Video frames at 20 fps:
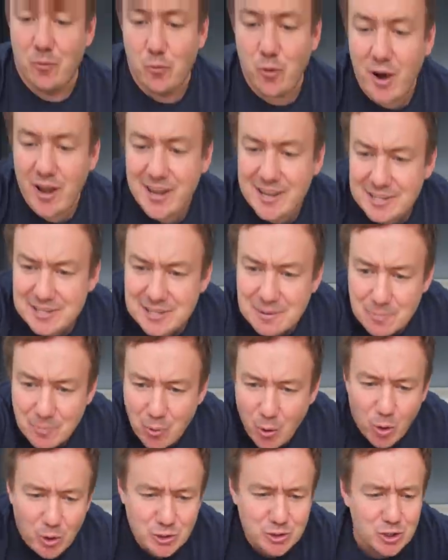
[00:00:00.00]
What is
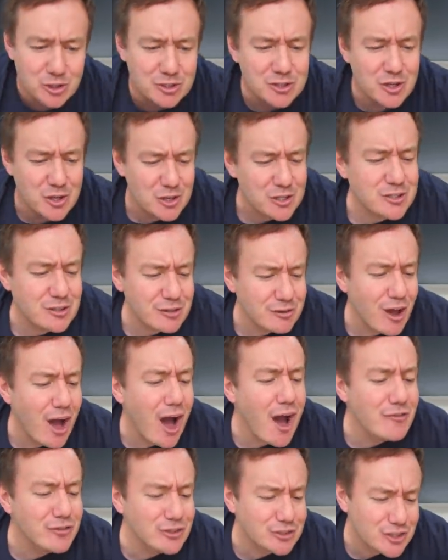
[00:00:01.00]
important is
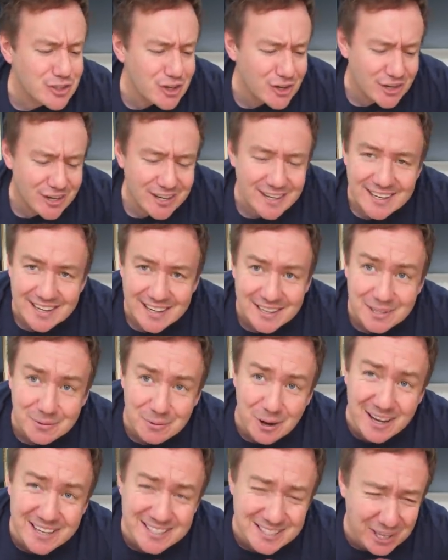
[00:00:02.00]
gravity, in the
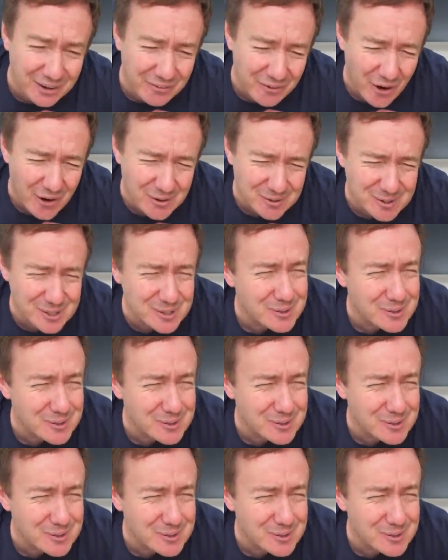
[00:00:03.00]
words of Arnold